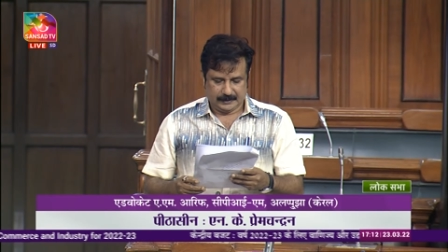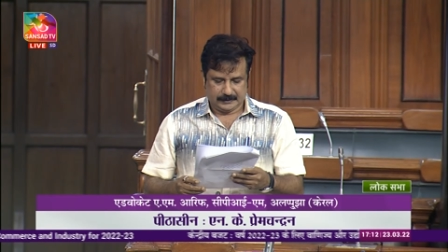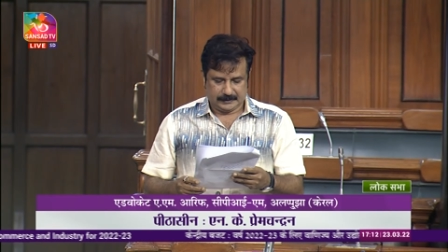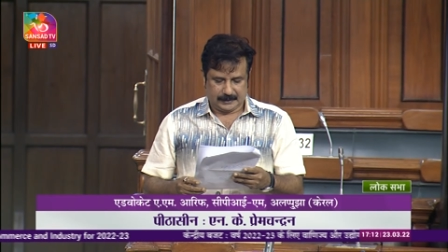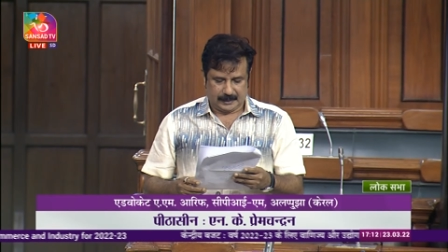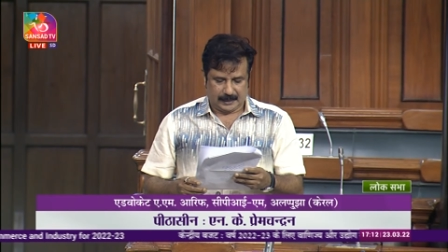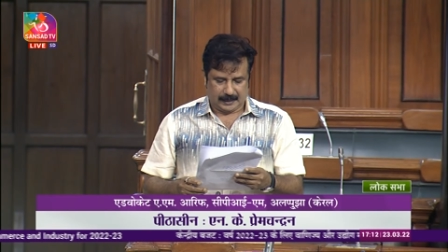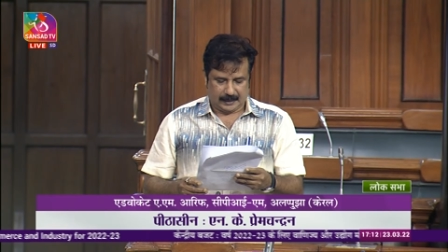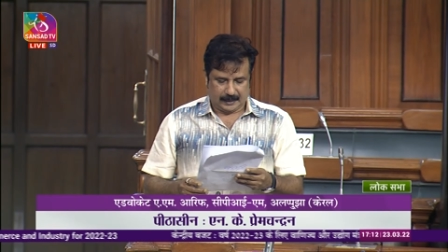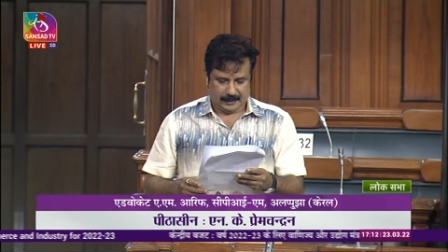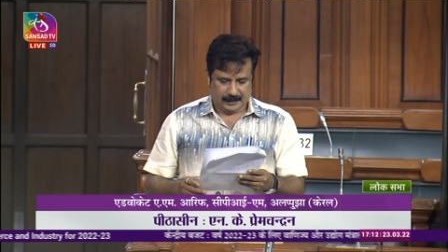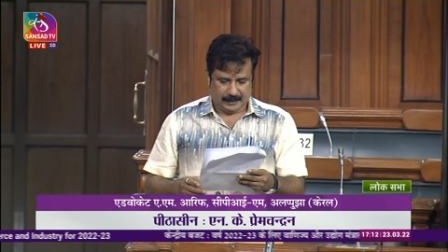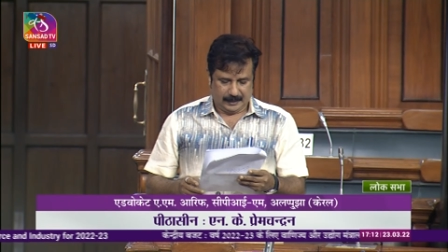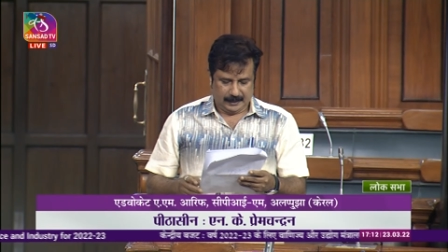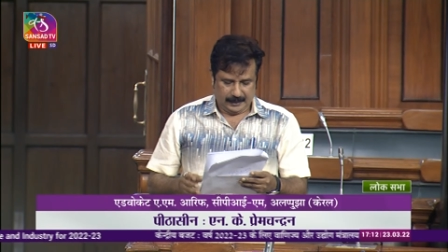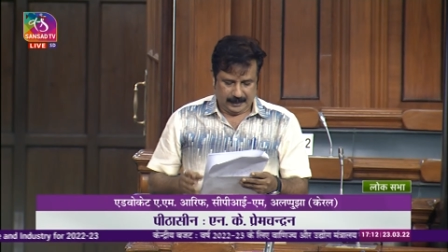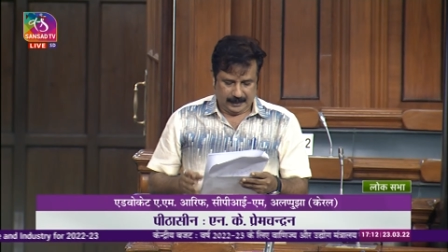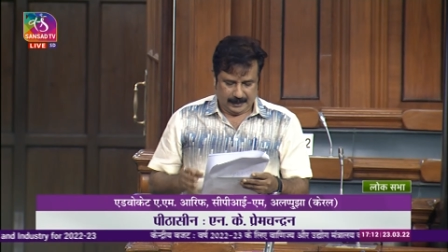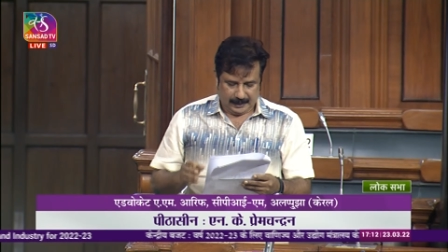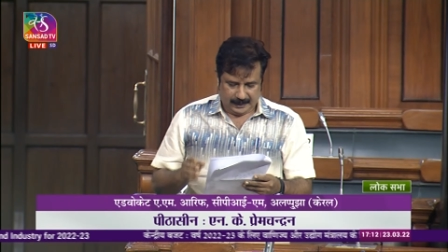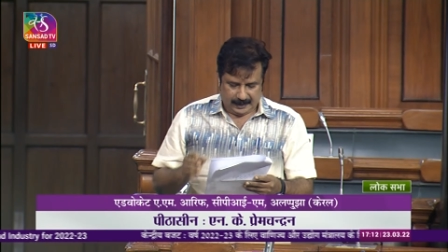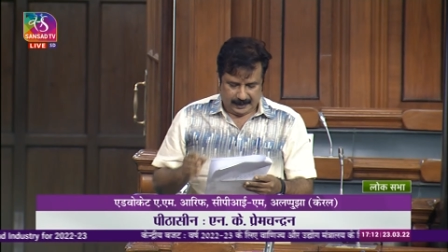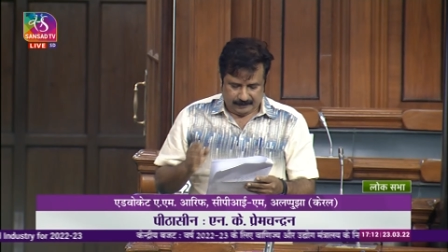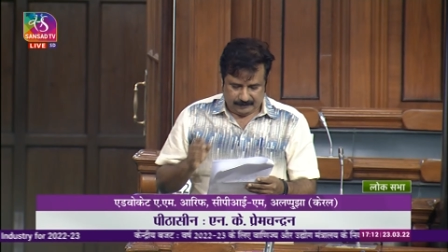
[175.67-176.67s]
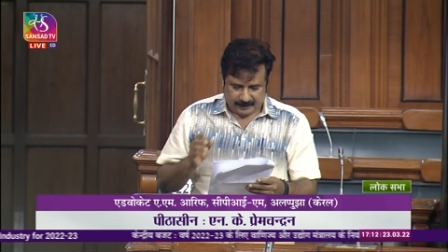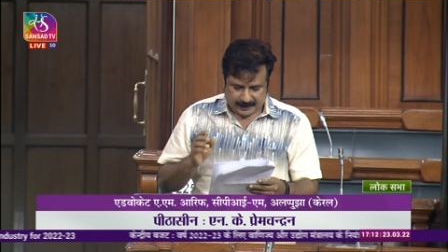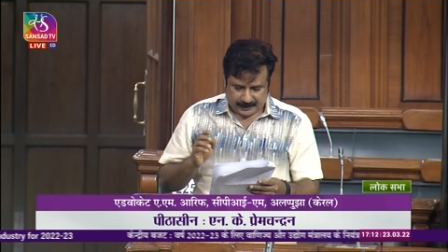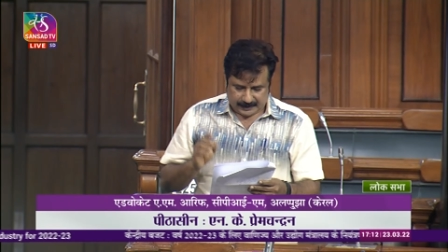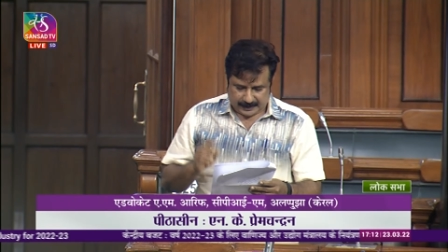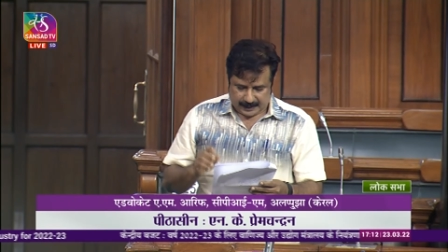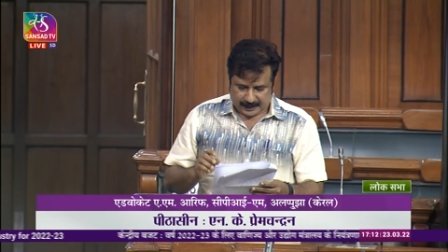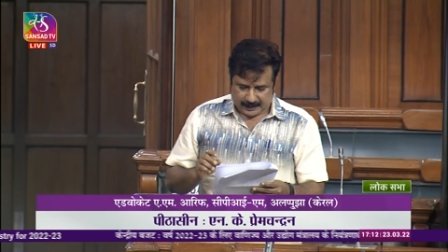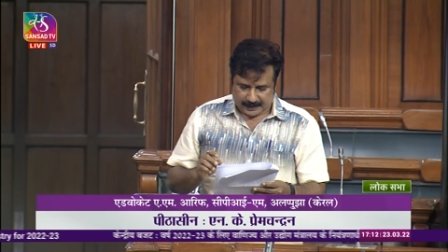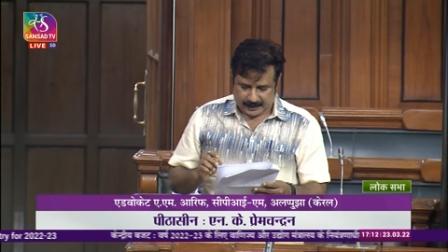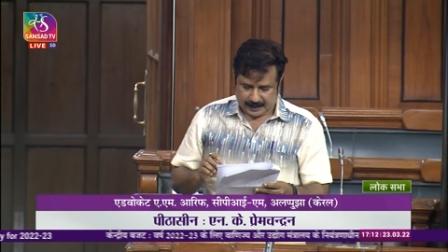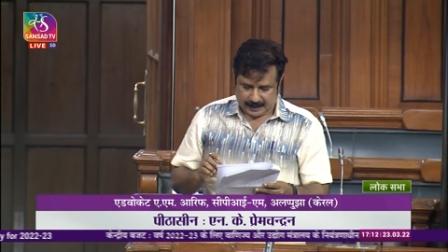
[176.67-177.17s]
Sir, even
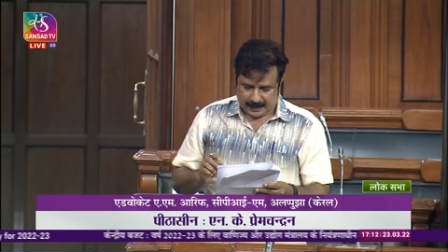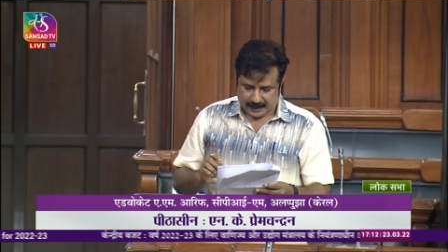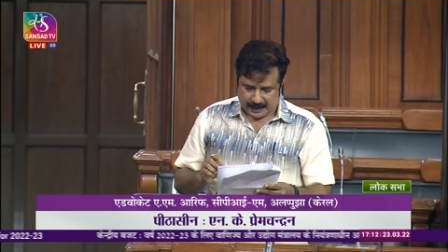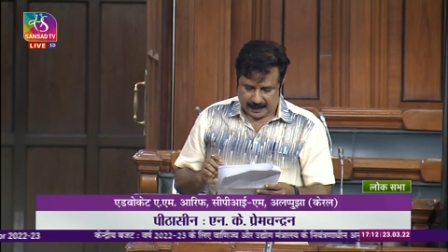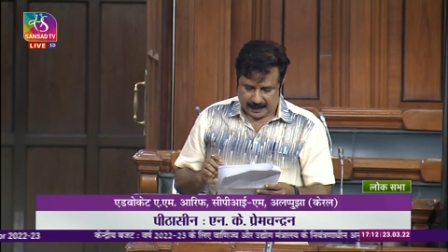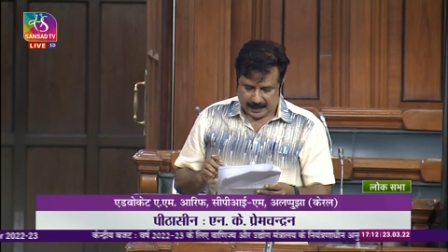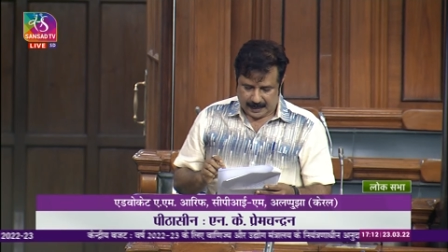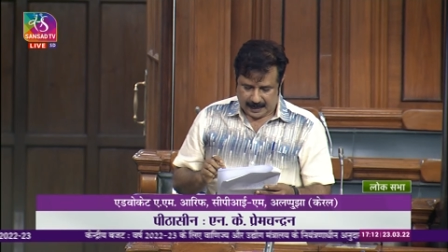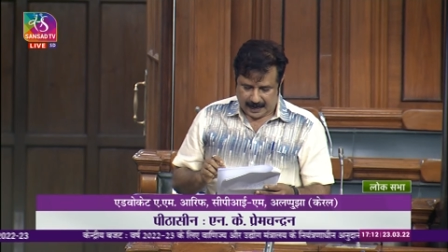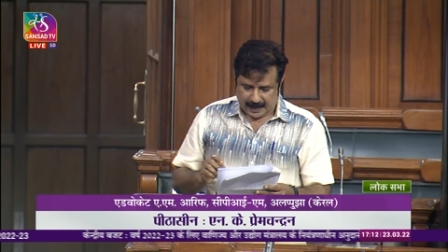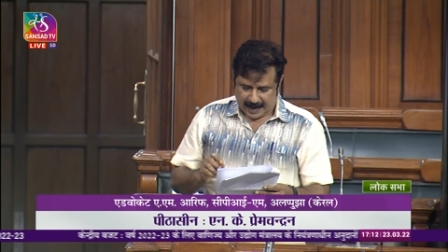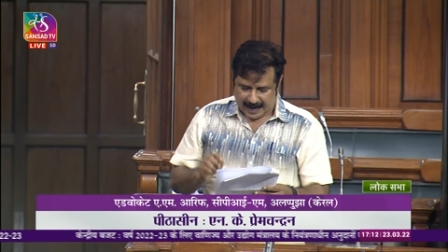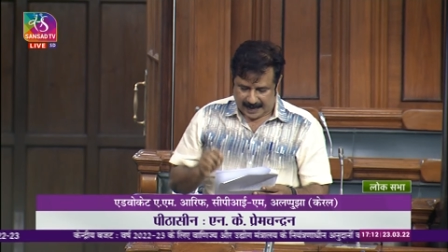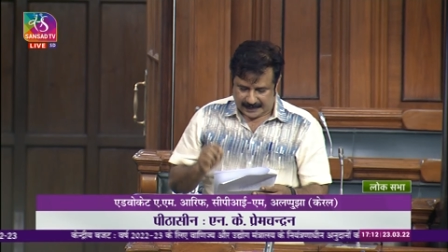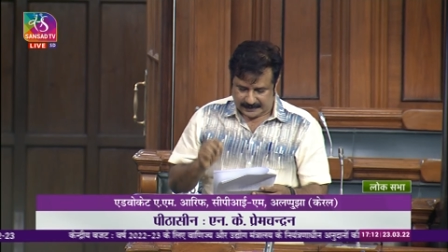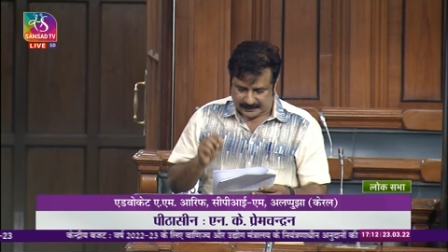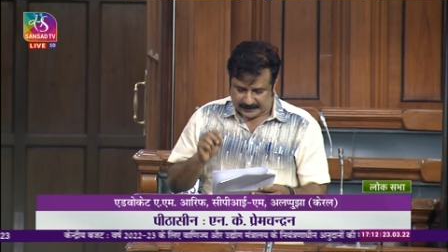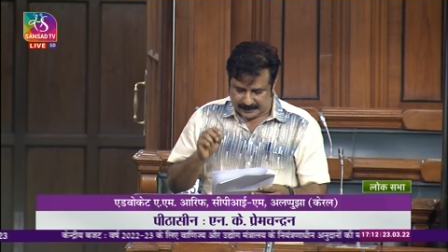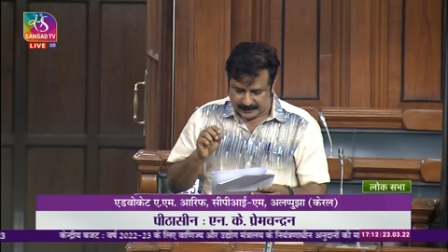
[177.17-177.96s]
then, has